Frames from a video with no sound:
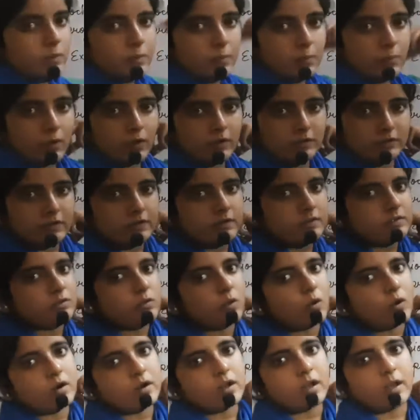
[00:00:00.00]
process
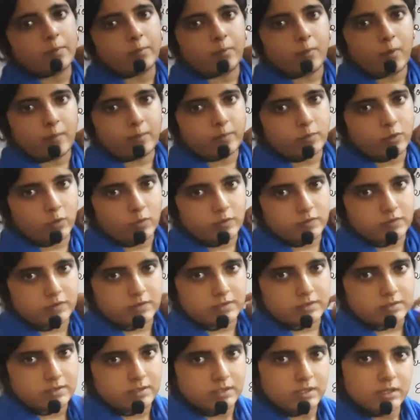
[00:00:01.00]
or
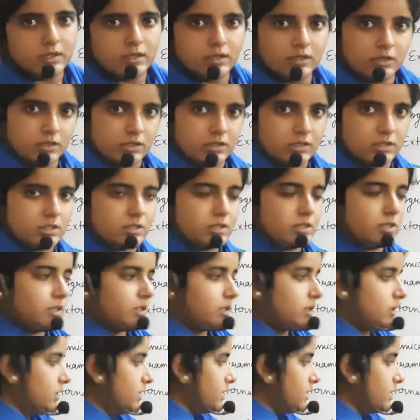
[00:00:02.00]
apoptosis. This